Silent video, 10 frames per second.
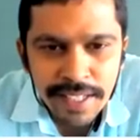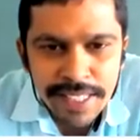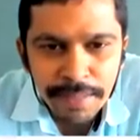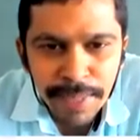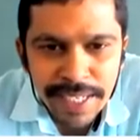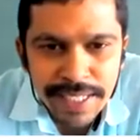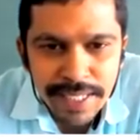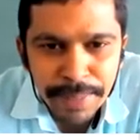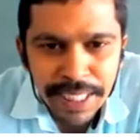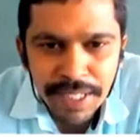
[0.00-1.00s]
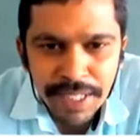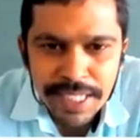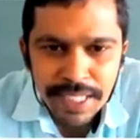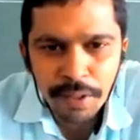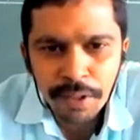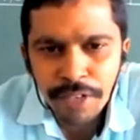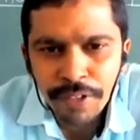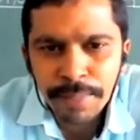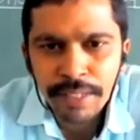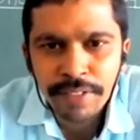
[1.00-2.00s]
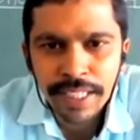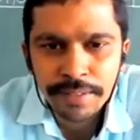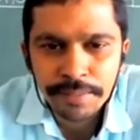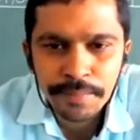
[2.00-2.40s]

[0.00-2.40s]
Sir, please repeat once again. Okay, fine, ma fine.